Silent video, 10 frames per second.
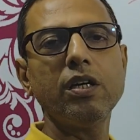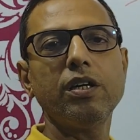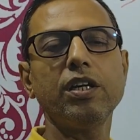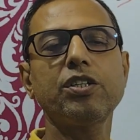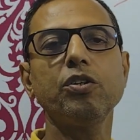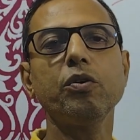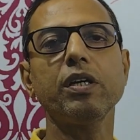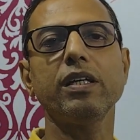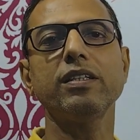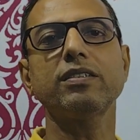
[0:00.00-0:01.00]
ratio
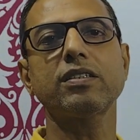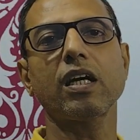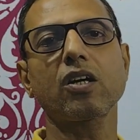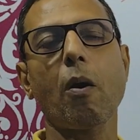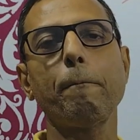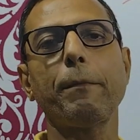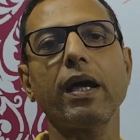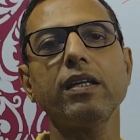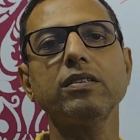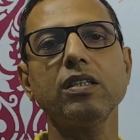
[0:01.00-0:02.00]
is the
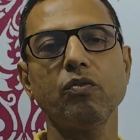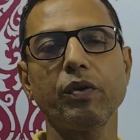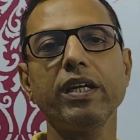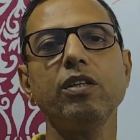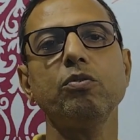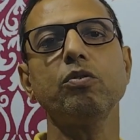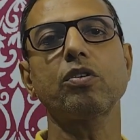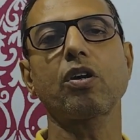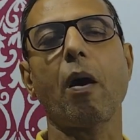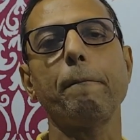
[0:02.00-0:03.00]
comparison when
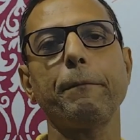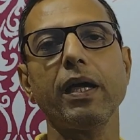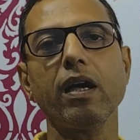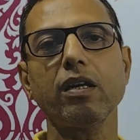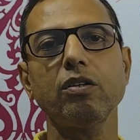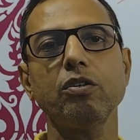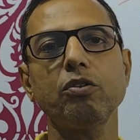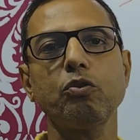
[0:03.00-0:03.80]
you compare